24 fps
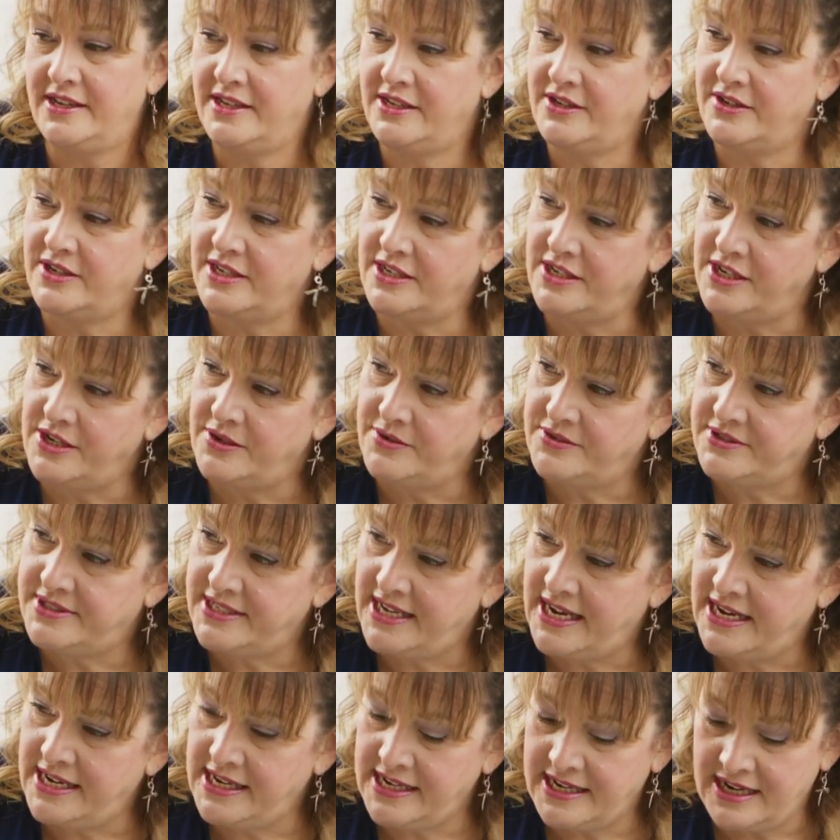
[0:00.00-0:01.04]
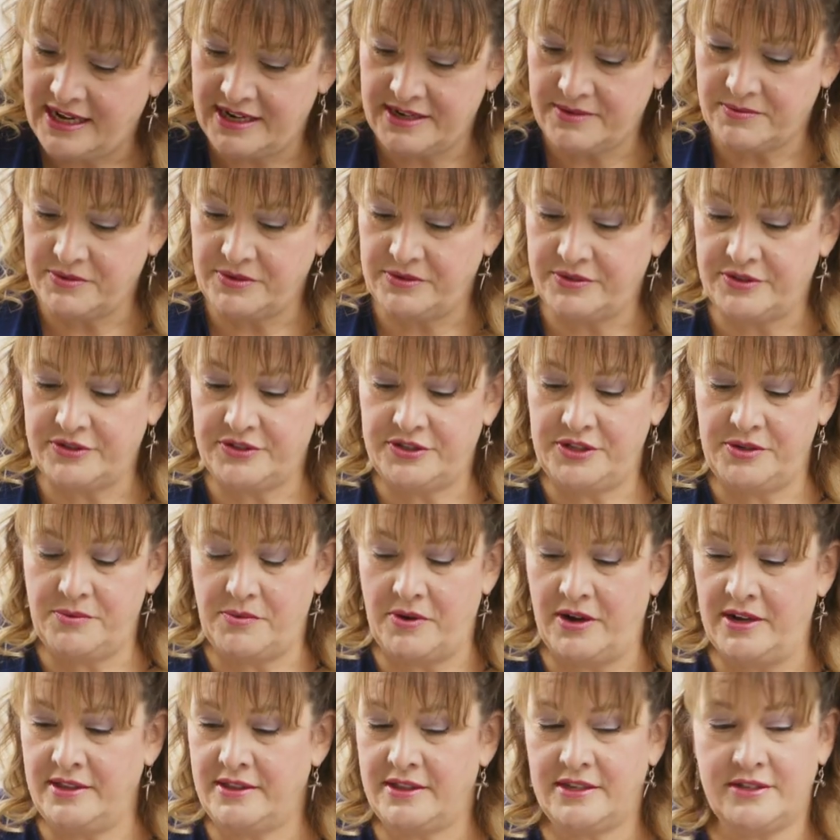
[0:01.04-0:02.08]
You can use any kind of rulers you
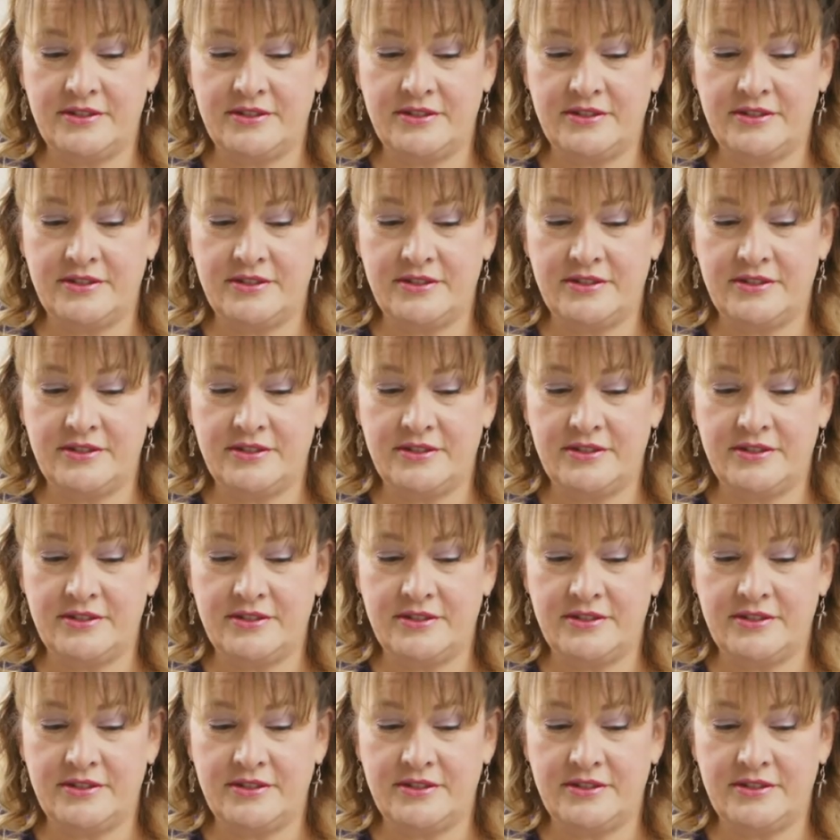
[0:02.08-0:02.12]
want.